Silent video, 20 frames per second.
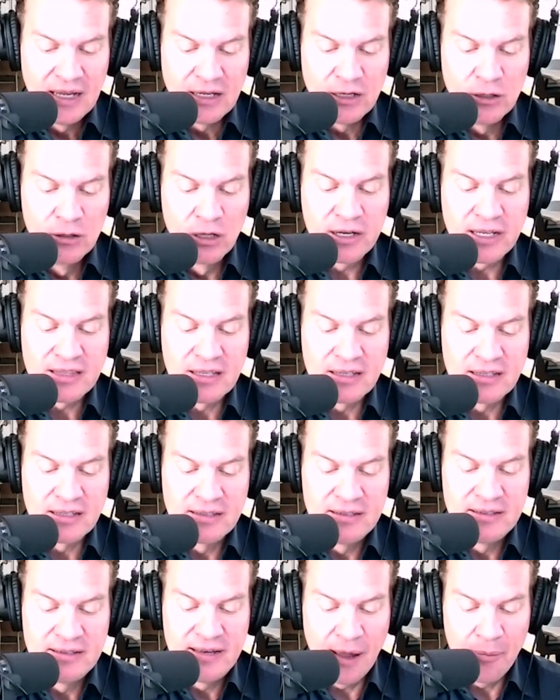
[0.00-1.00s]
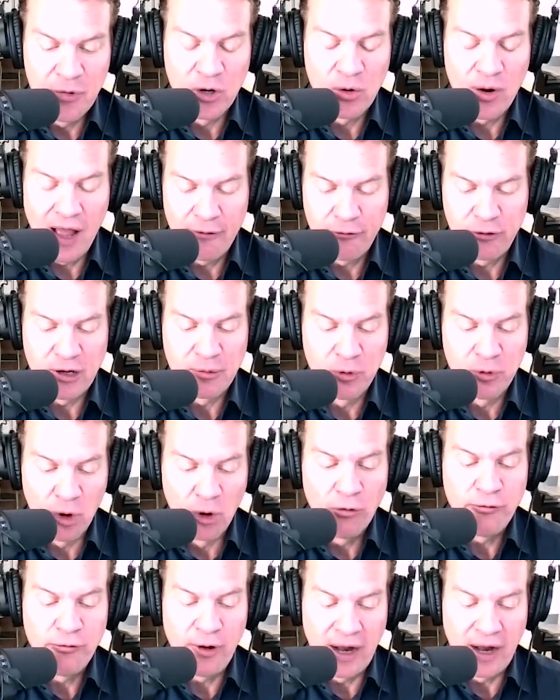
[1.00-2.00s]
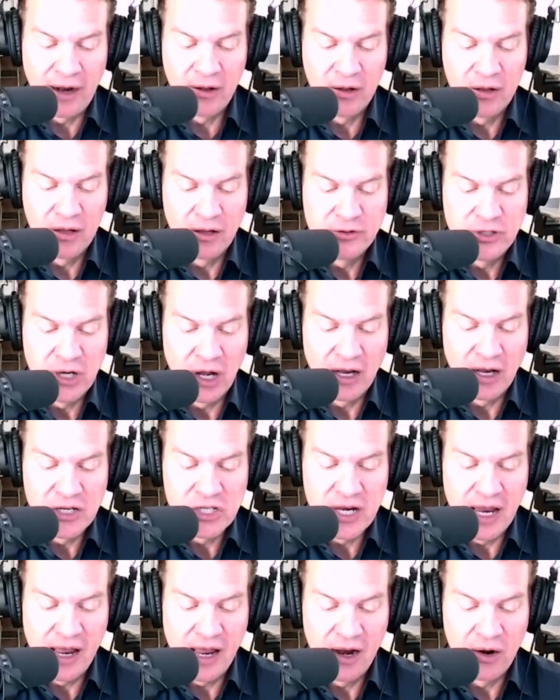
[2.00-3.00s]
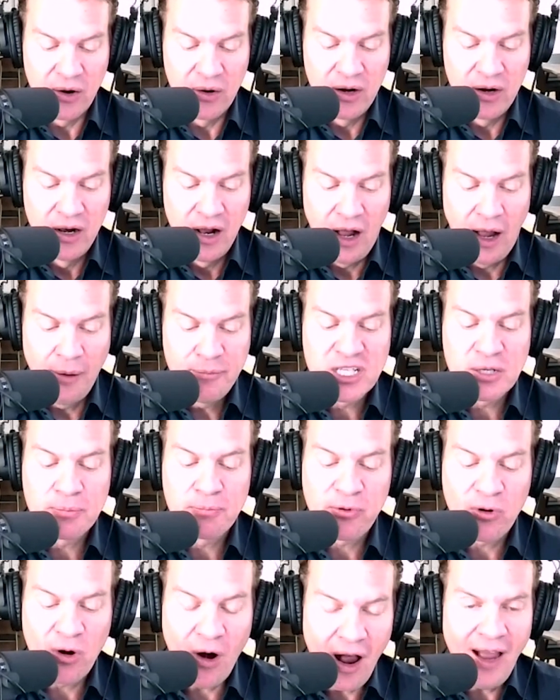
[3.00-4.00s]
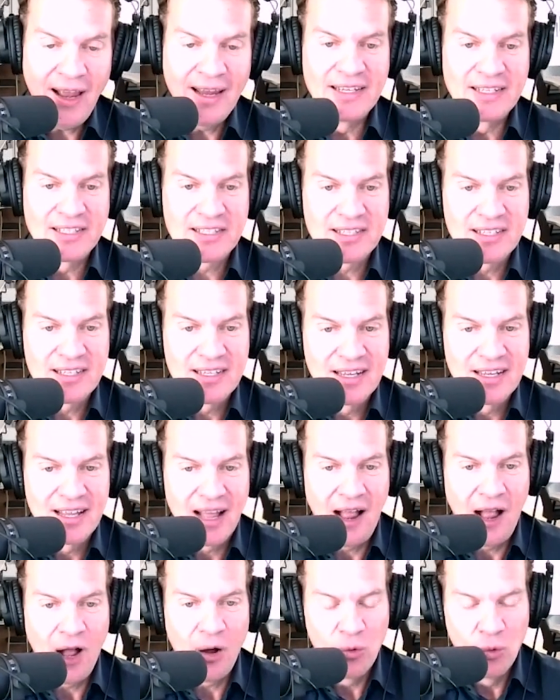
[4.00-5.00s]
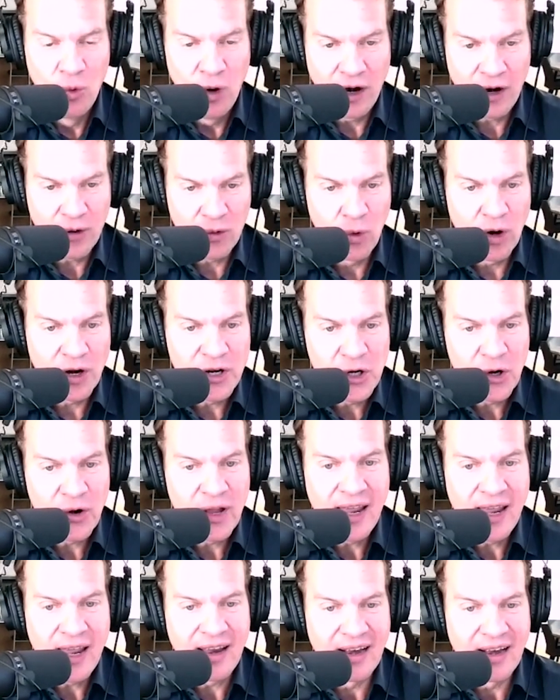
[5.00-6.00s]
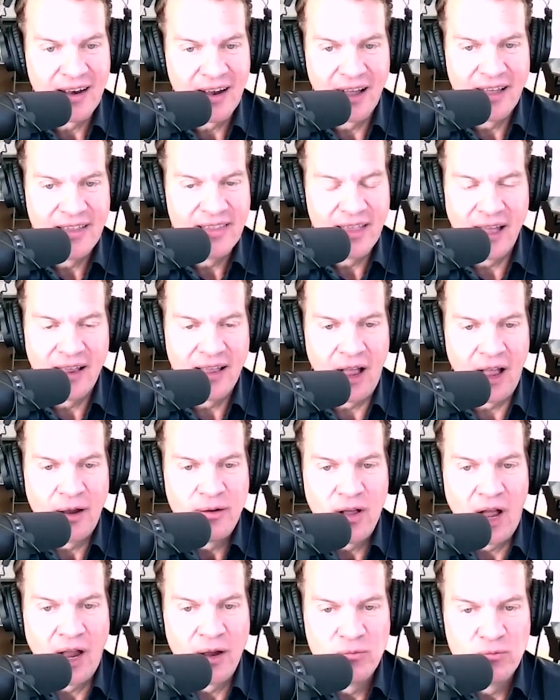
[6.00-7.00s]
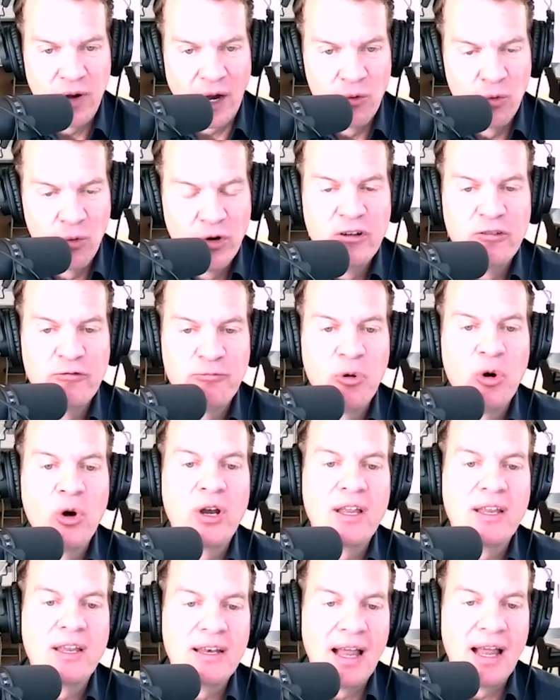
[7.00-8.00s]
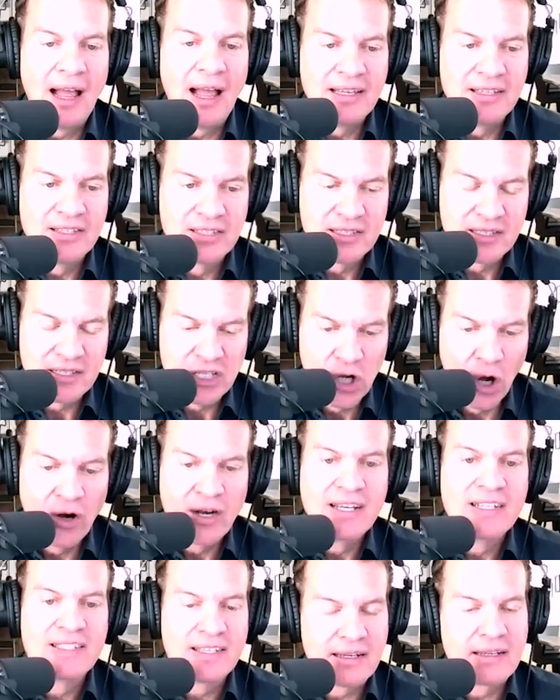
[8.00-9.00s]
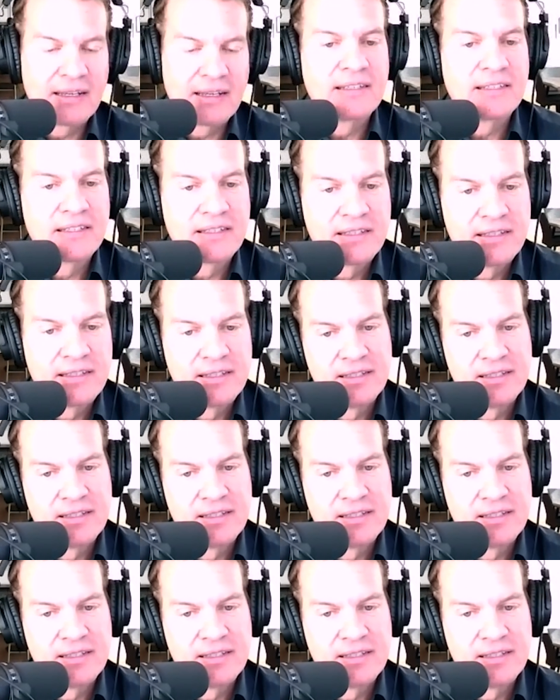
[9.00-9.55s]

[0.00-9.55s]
you look at the demographic profile of Dodge now. I'm surprised how where where you're hitting. I I I, I wouldn't have put it as young as it is.